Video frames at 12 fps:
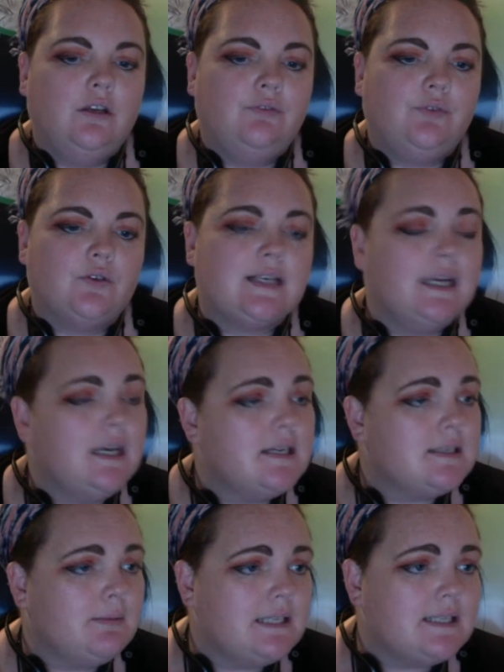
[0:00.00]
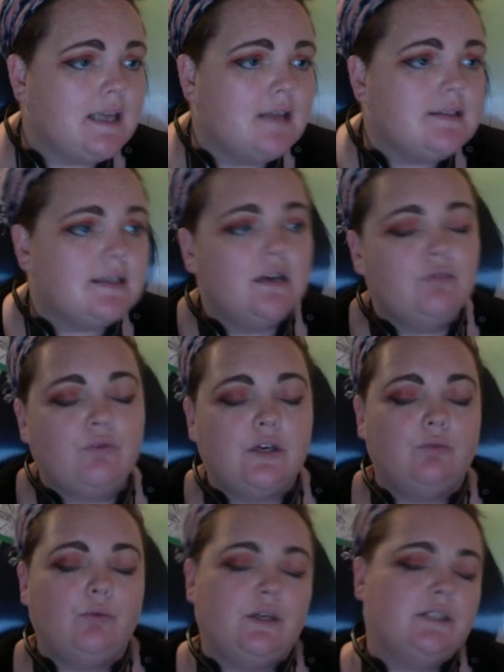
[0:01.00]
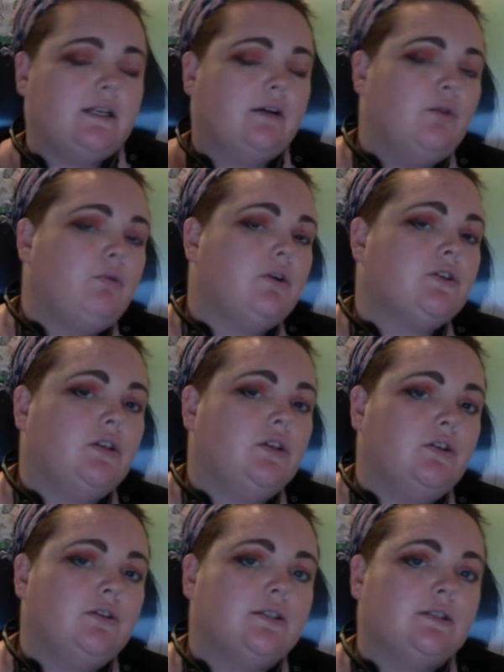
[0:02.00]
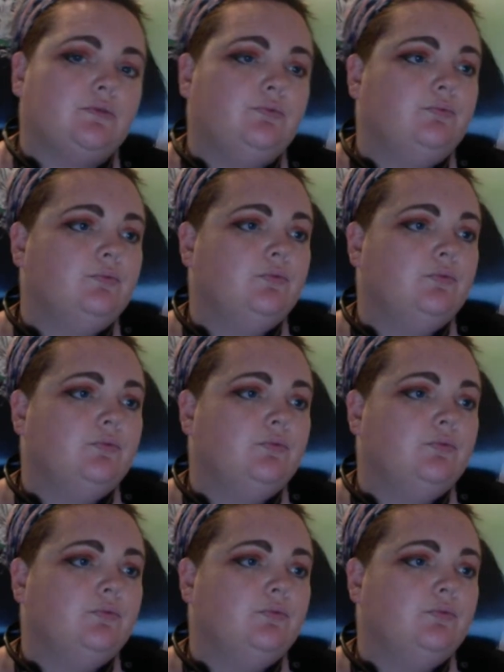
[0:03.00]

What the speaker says: if your skin is a bit sensitive, we tell you what to use,